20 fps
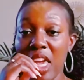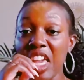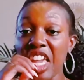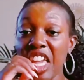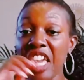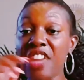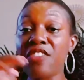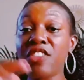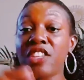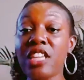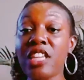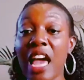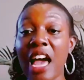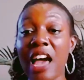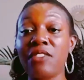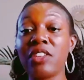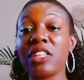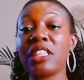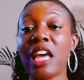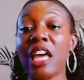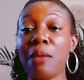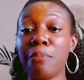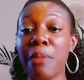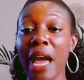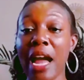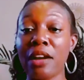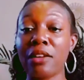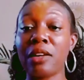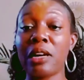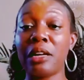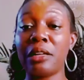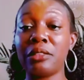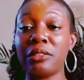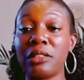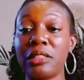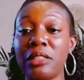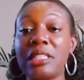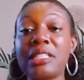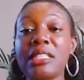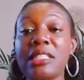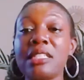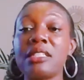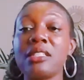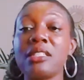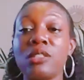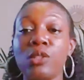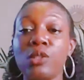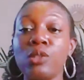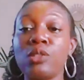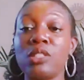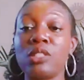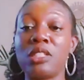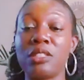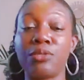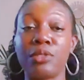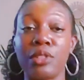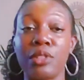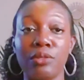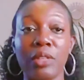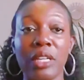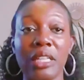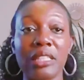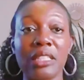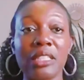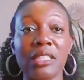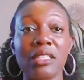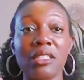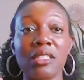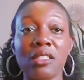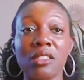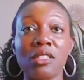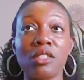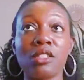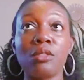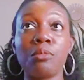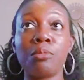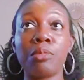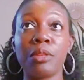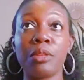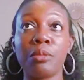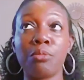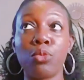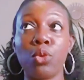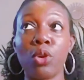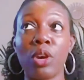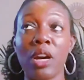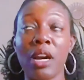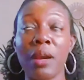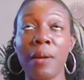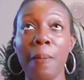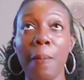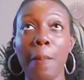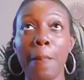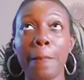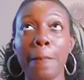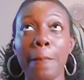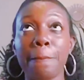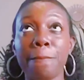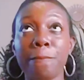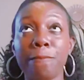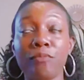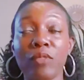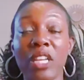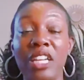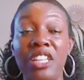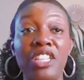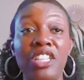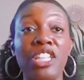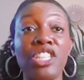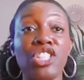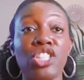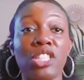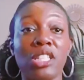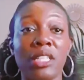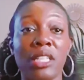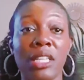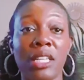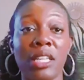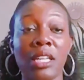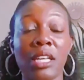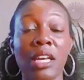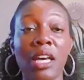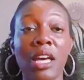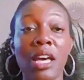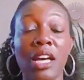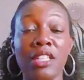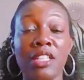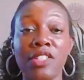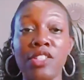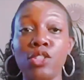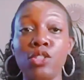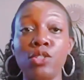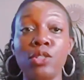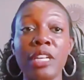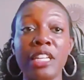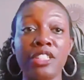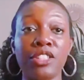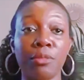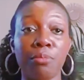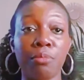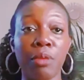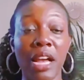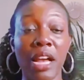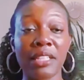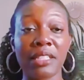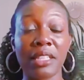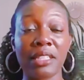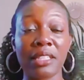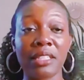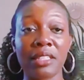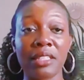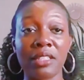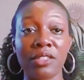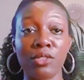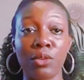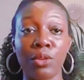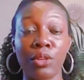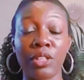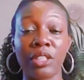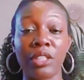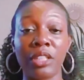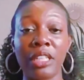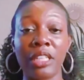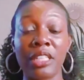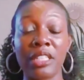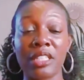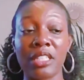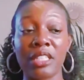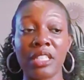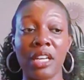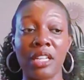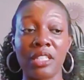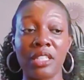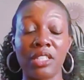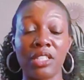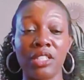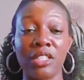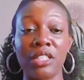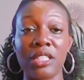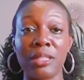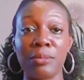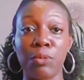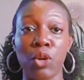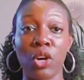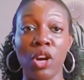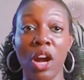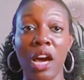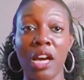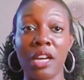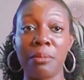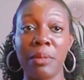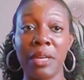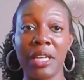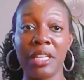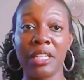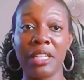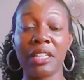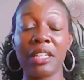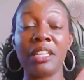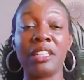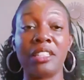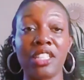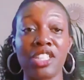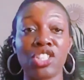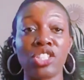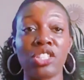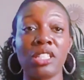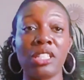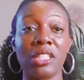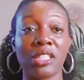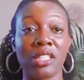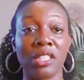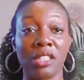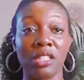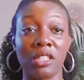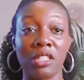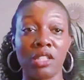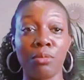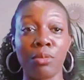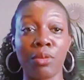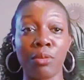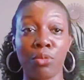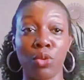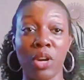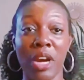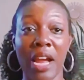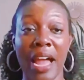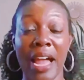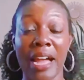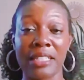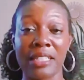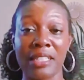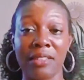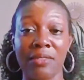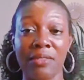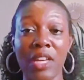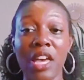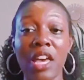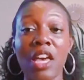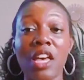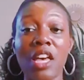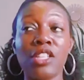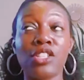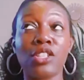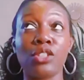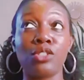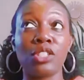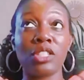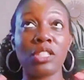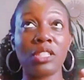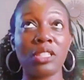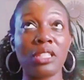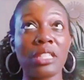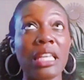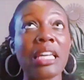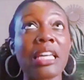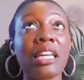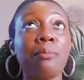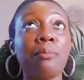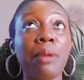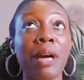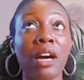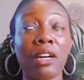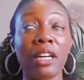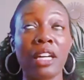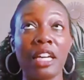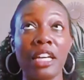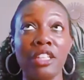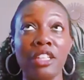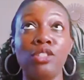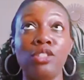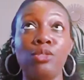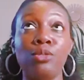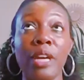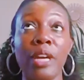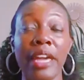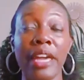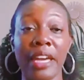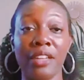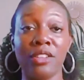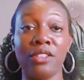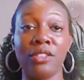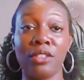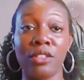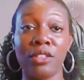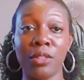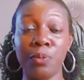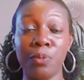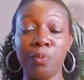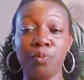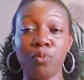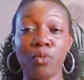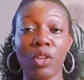even having that background, this is a little different, right? This is a little bit more initially until you get your processes in order and it's until it's more automated. Initially, it's a little bit more active. So just think about can you handle